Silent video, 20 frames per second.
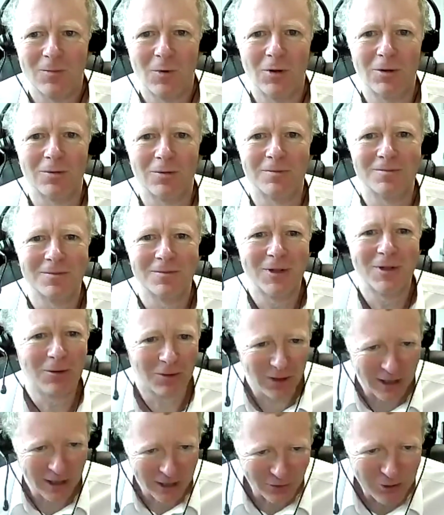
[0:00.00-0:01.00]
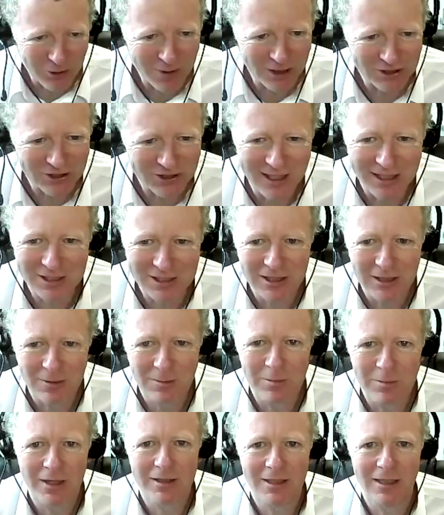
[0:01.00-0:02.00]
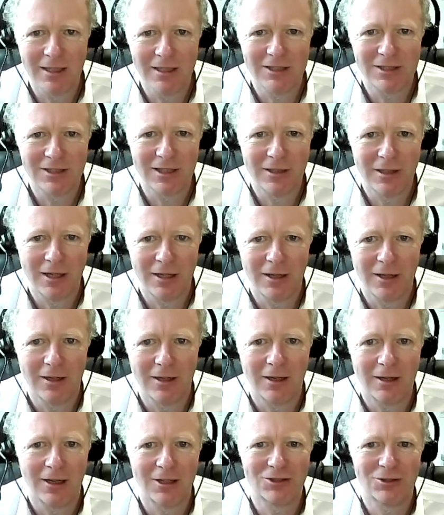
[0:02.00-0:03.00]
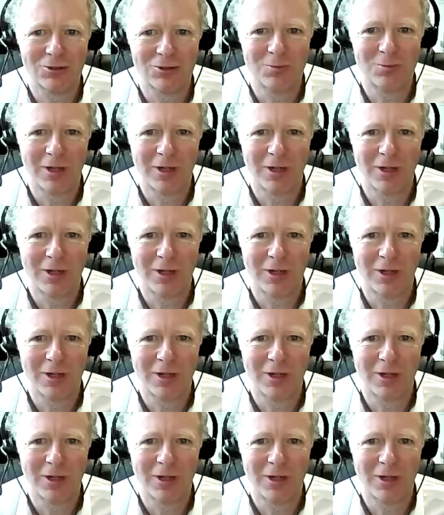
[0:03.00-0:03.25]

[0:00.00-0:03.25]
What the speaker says: well, thank you very much, Nancy and Pantelis, and I shall